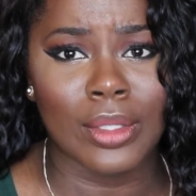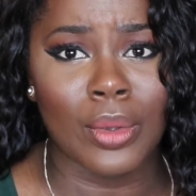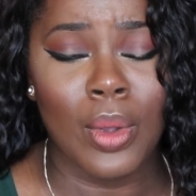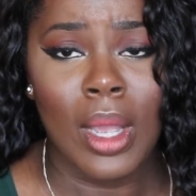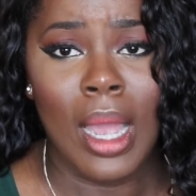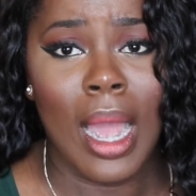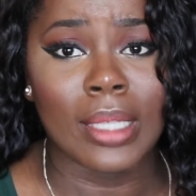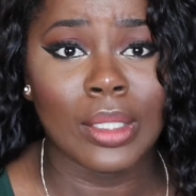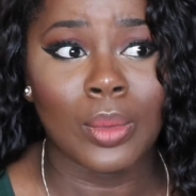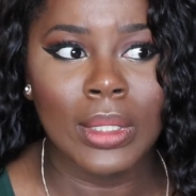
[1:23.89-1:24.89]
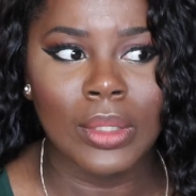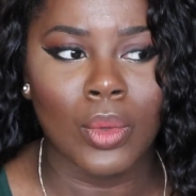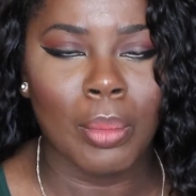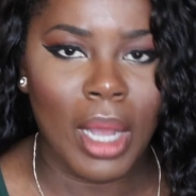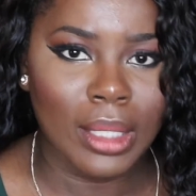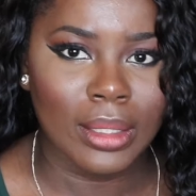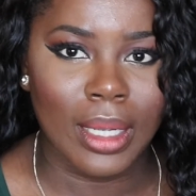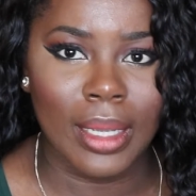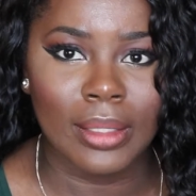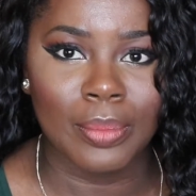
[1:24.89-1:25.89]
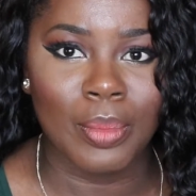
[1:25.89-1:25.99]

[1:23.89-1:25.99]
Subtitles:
So I just wanted to apologize,